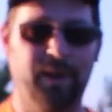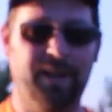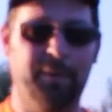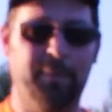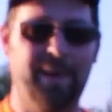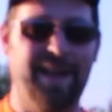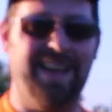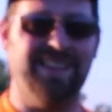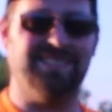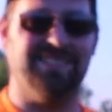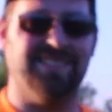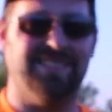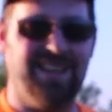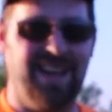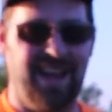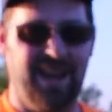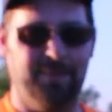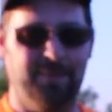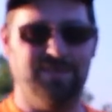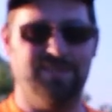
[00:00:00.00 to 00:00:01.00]
way to pass the
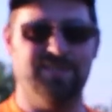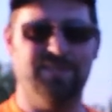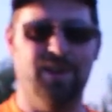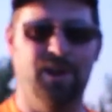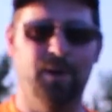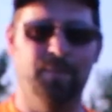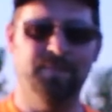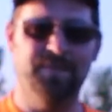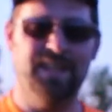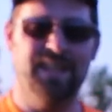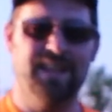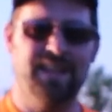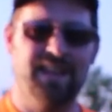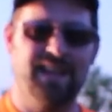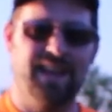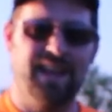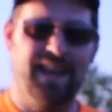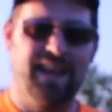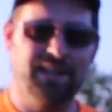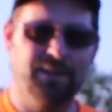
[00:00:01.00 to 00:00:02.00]
time. So
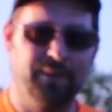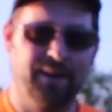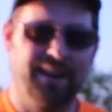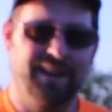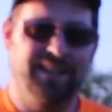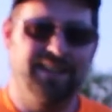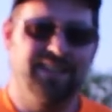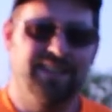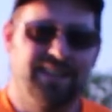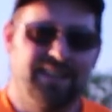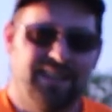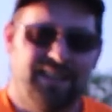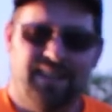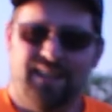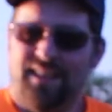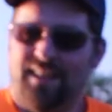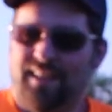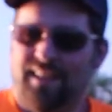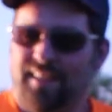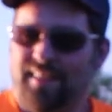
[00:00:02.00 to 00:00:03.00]
anyway,
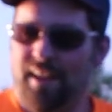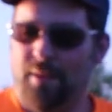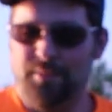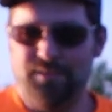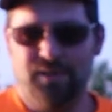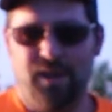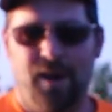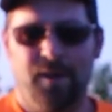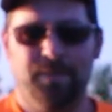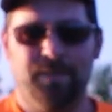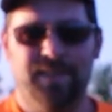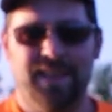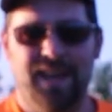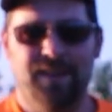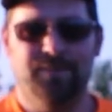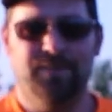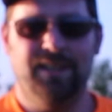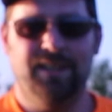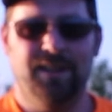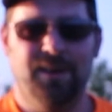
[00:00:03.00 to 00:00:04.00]
that was all for
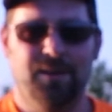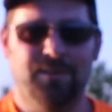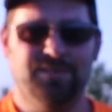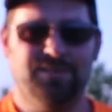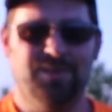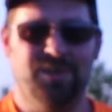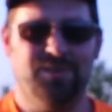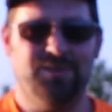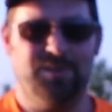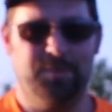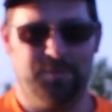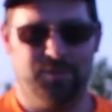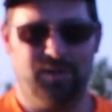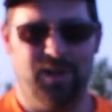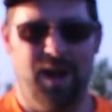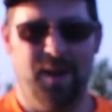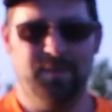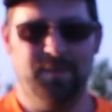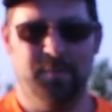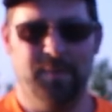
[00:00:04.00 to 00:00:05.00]
that video, so
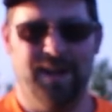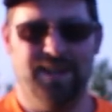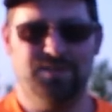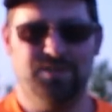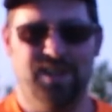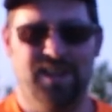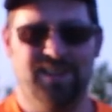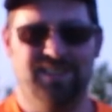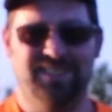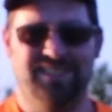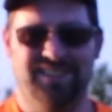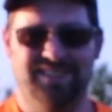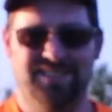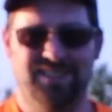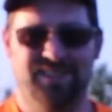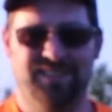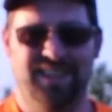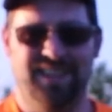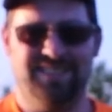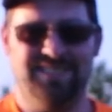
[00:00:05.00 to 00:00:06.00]
subscribe to my channel, and
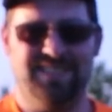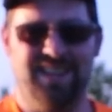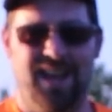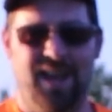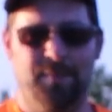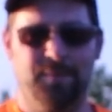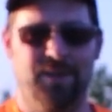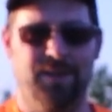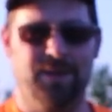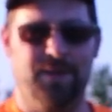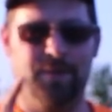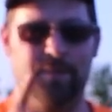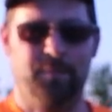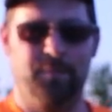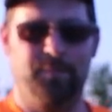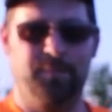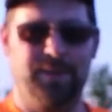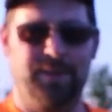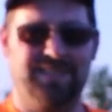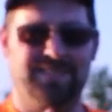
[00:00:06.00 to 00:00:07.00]
until next time,
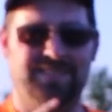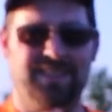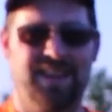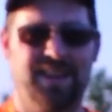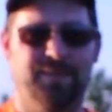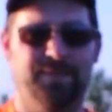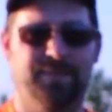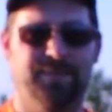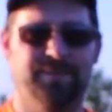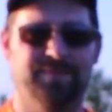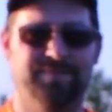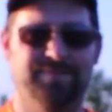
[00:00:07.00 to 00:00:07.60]
be safe.